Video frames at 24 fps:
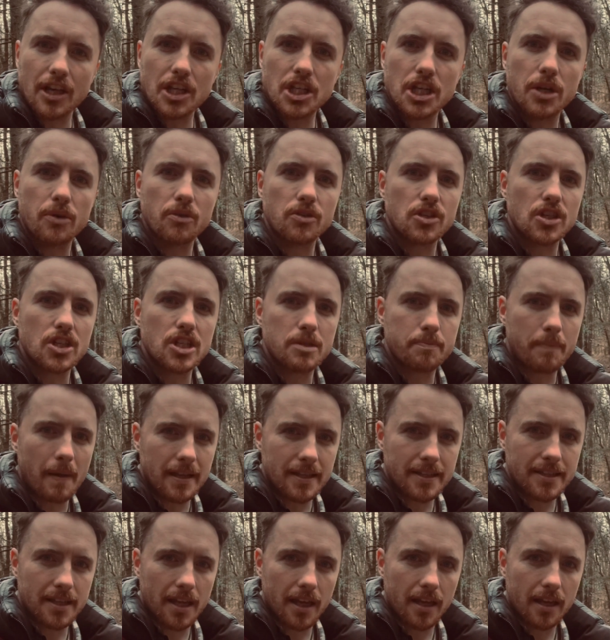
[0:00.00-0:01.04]
she was a
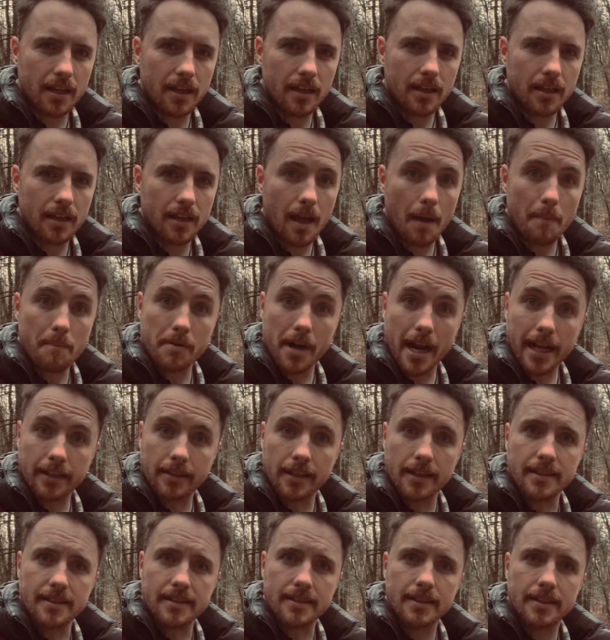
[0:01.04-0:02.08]
spinster,
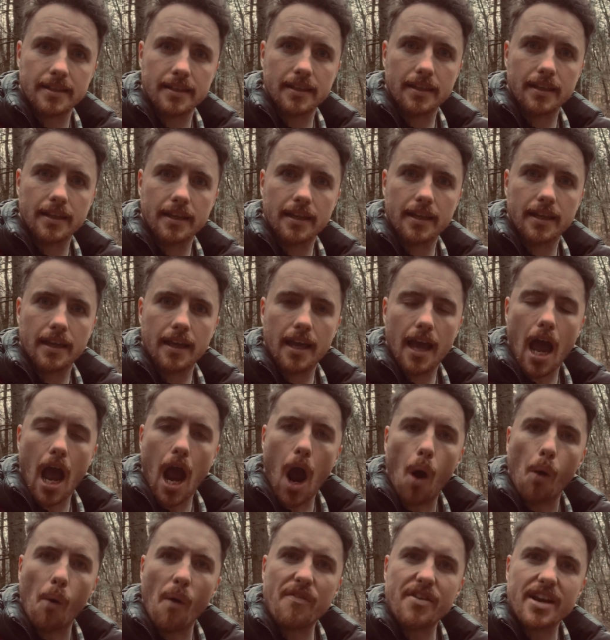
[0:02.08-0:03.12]
pregnant,
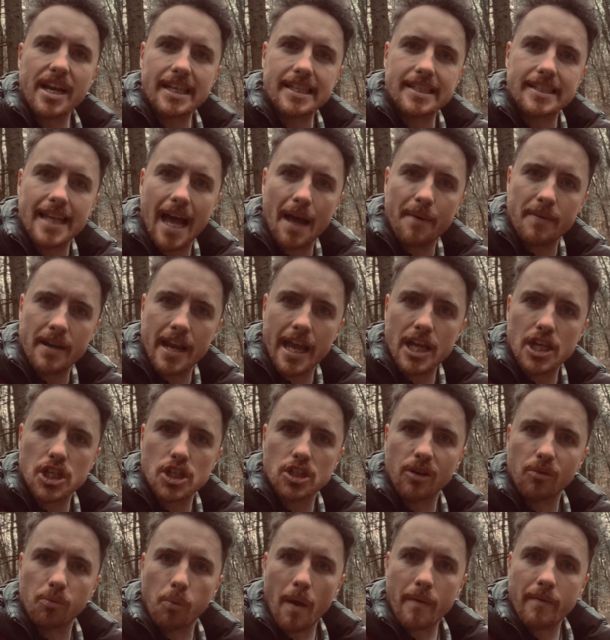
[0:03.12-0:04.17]
or with an examination
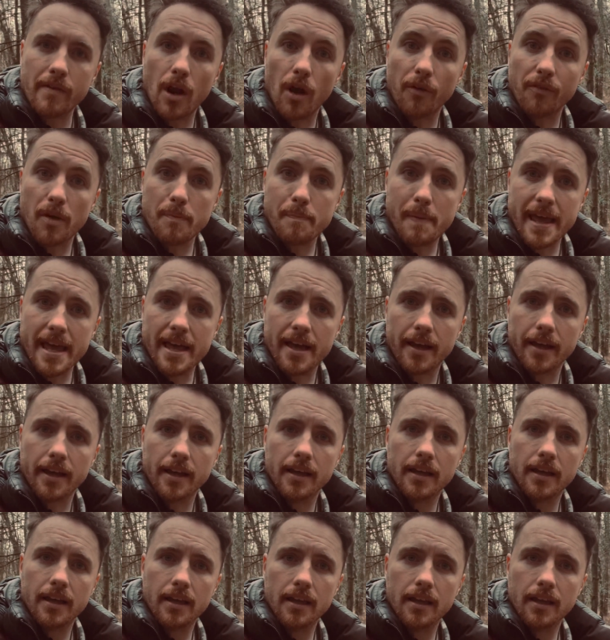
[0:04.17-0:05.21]
of women of her peer.
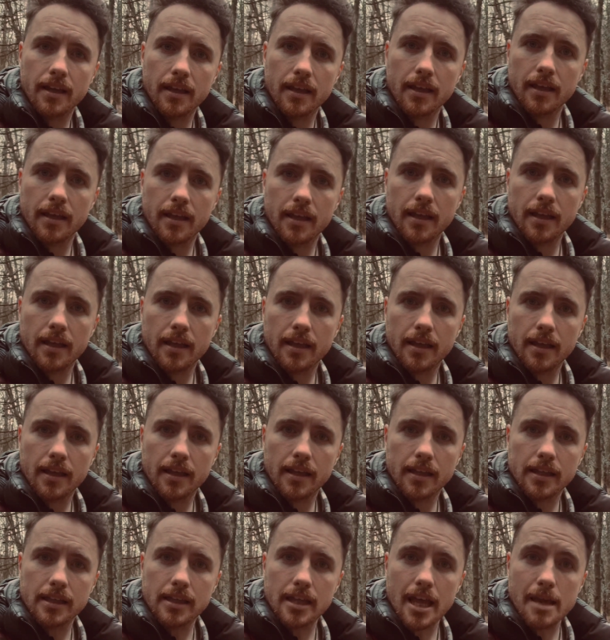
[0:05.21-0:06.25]

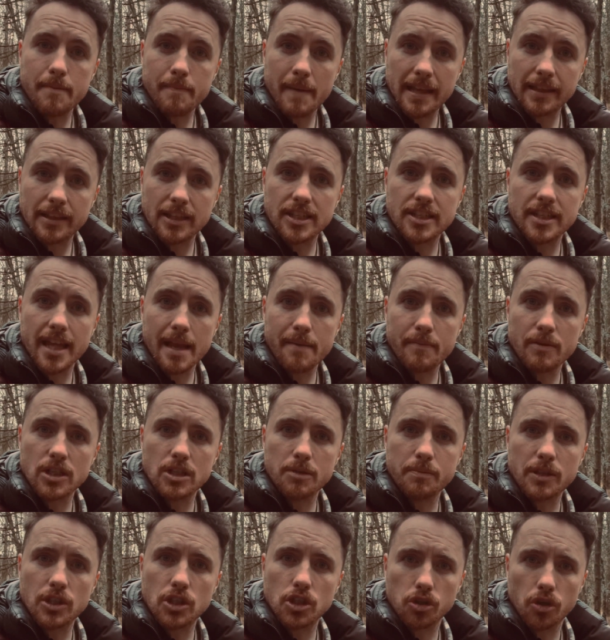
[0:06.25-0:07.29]
They made the statement to
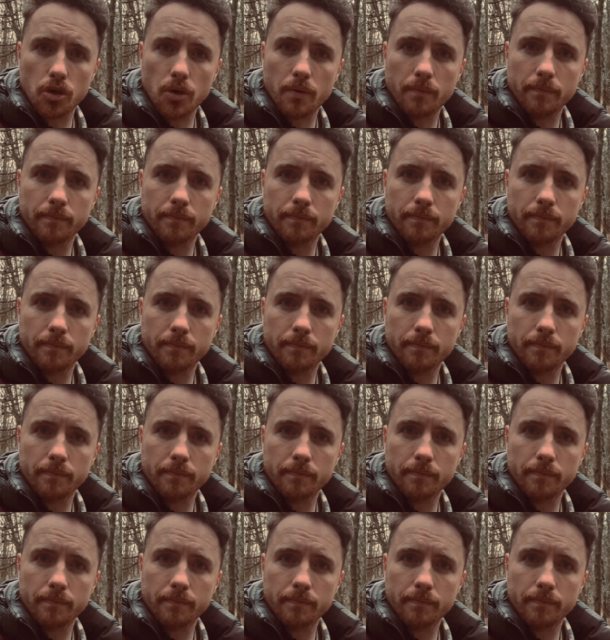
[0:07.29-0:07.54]
be true.